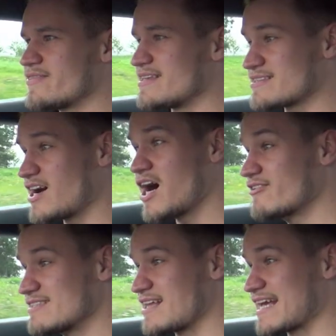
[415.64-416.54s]
This
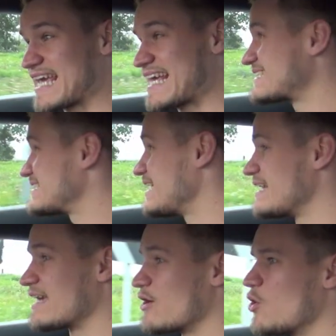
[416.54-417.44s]
car is like
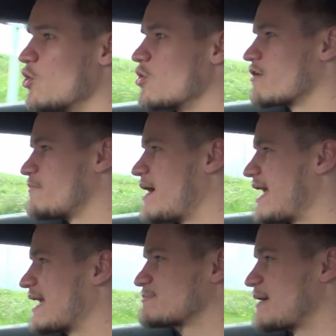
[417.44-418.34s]
exceeding all of
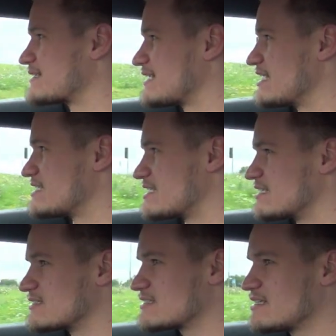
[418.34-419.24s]
my
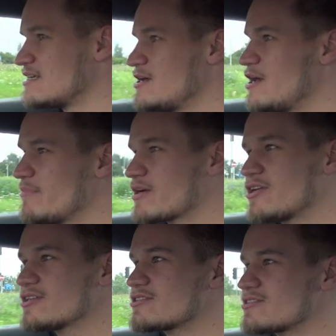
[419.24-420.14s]
expectations.
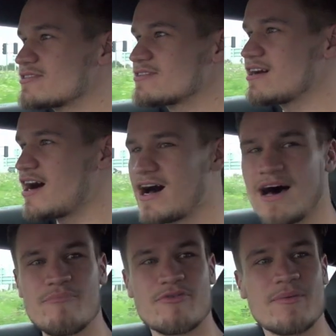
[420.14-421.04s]
Because
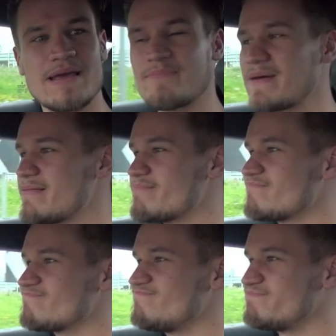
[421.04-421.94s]
I'm probably a bit
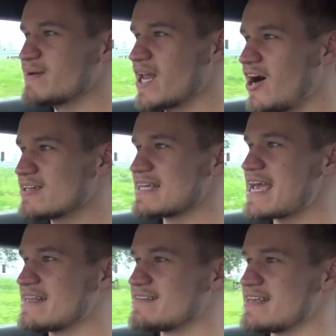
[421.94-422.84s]

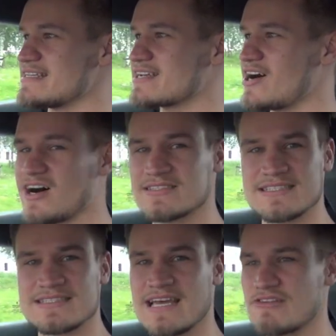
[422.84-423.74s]
blasé to these cars
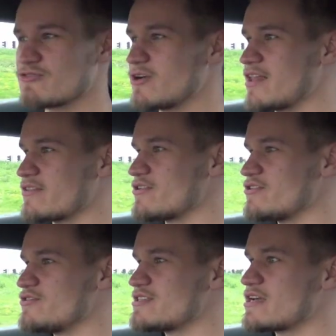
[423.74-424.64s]
in central
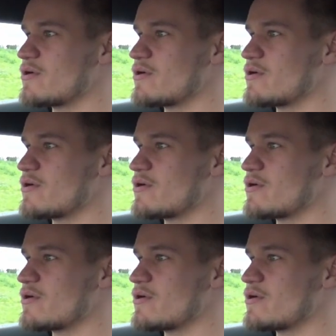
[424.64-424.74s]
London, you see